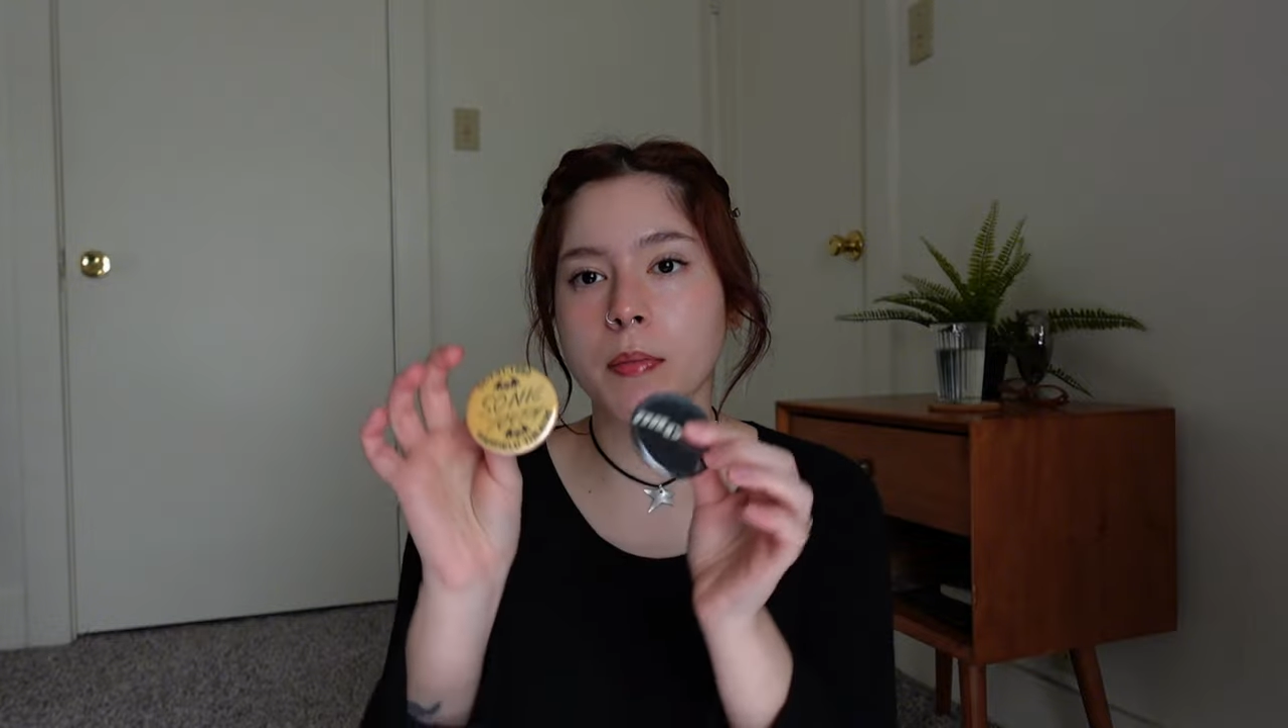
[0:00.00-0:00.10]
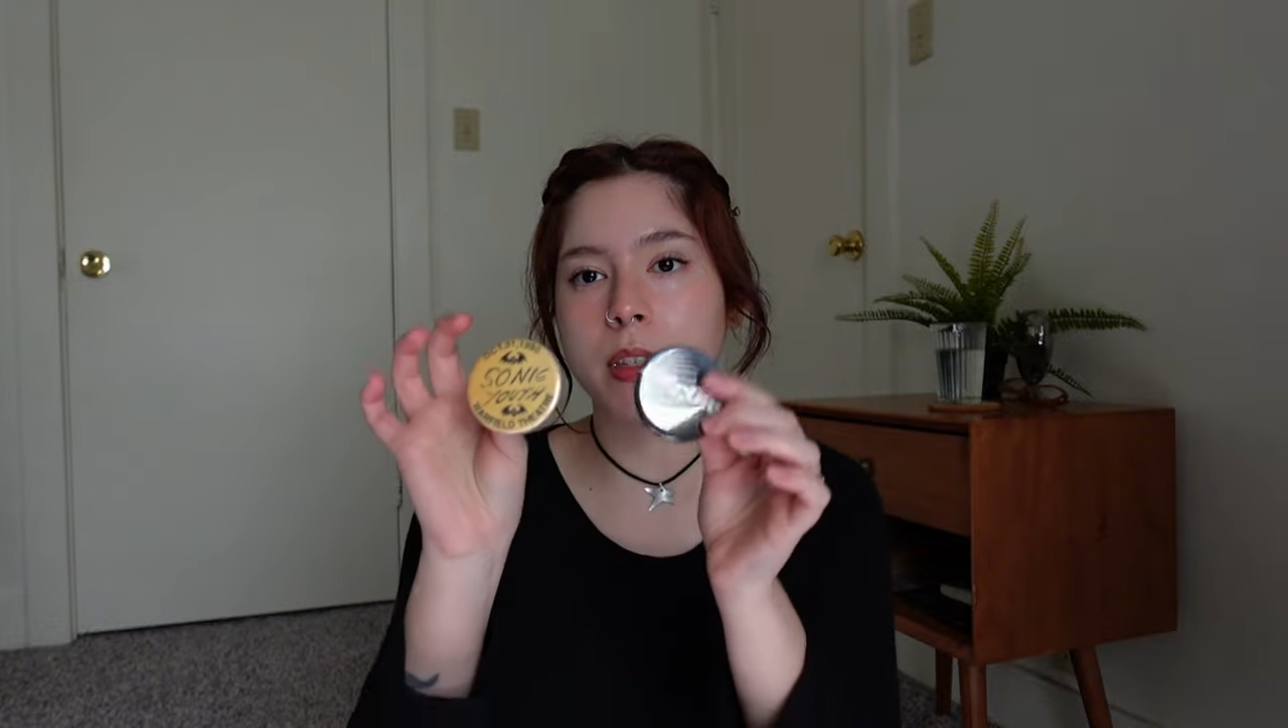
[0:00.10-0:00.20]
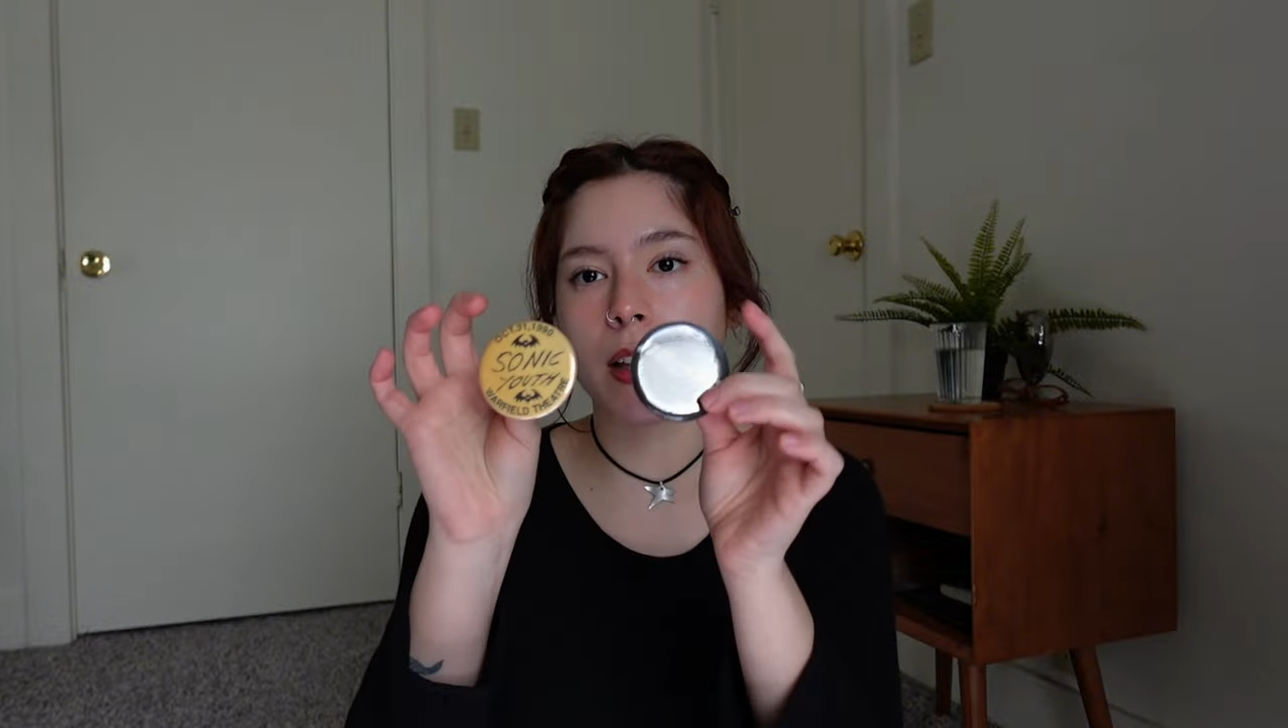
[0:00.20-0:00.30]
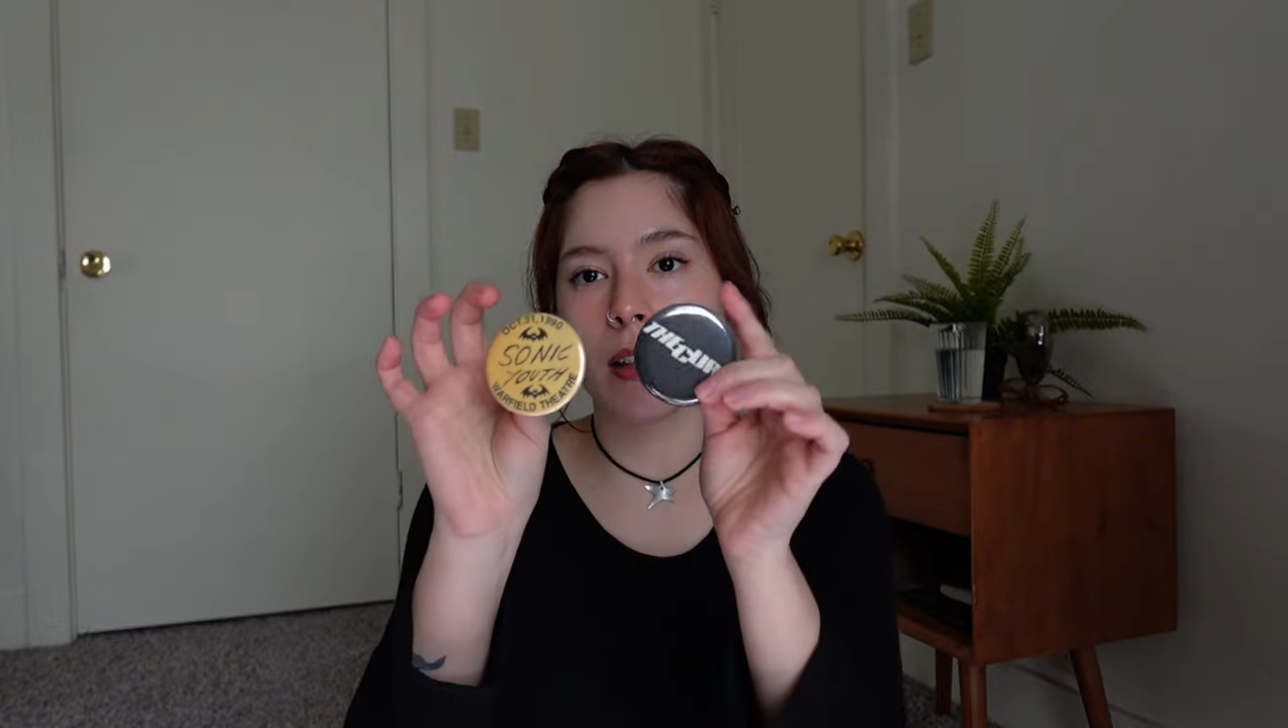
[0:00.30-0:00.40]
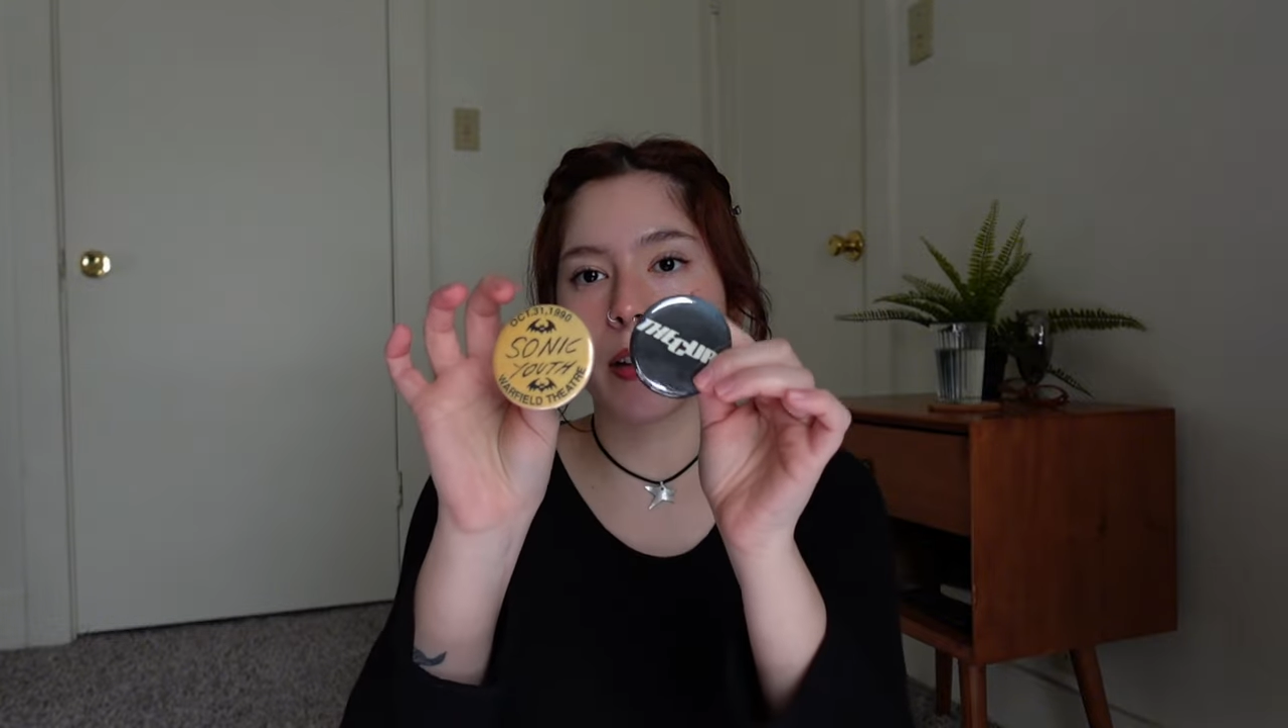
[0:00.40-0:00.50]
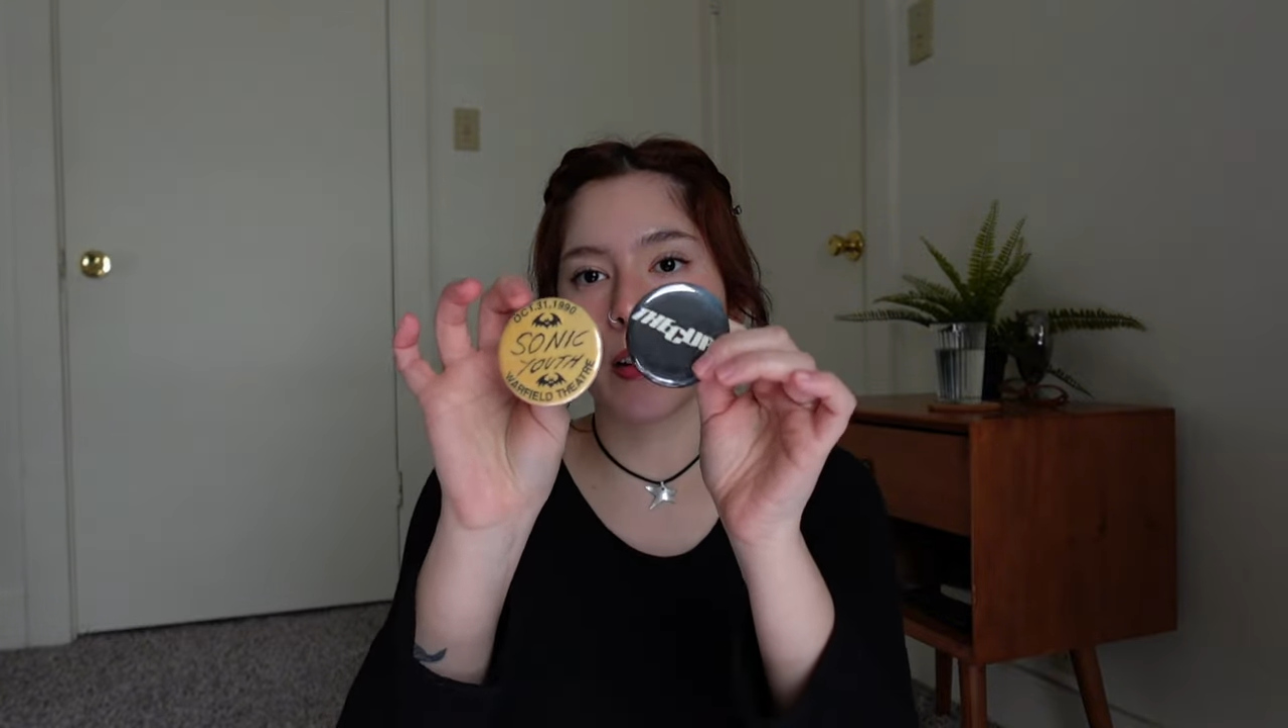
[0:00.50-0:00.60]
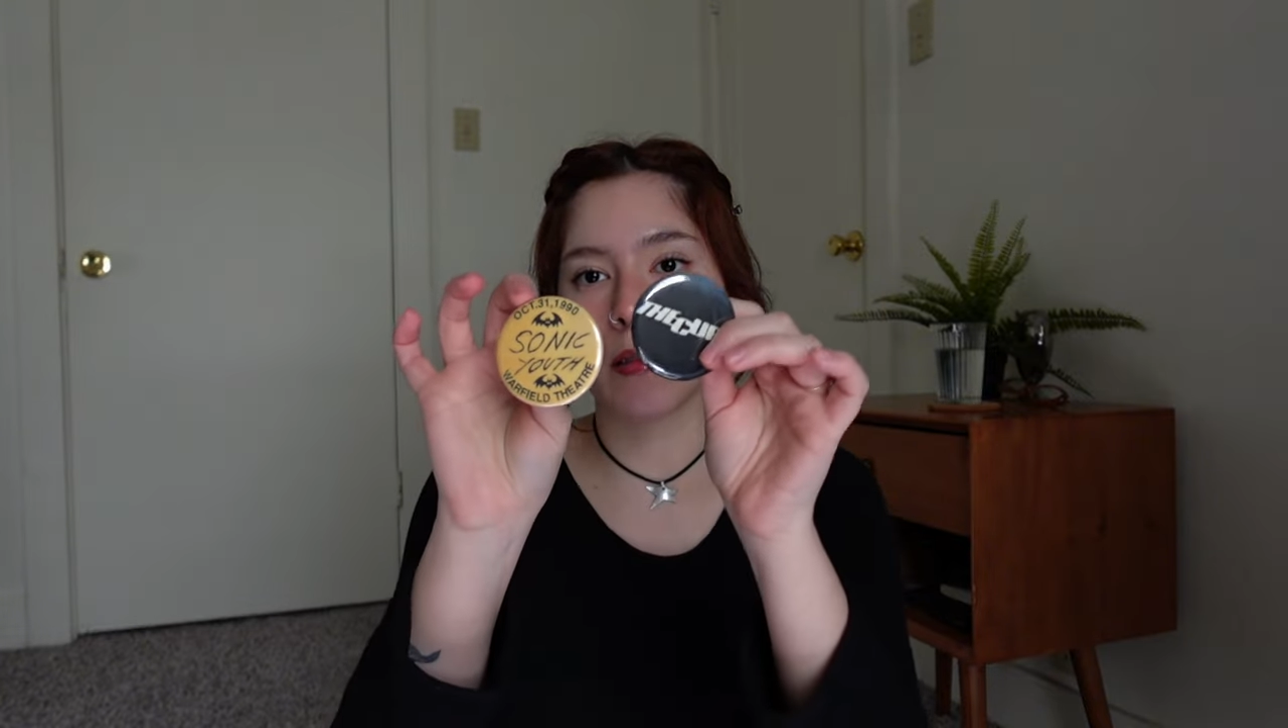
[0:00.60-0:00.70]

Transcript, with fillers: seller.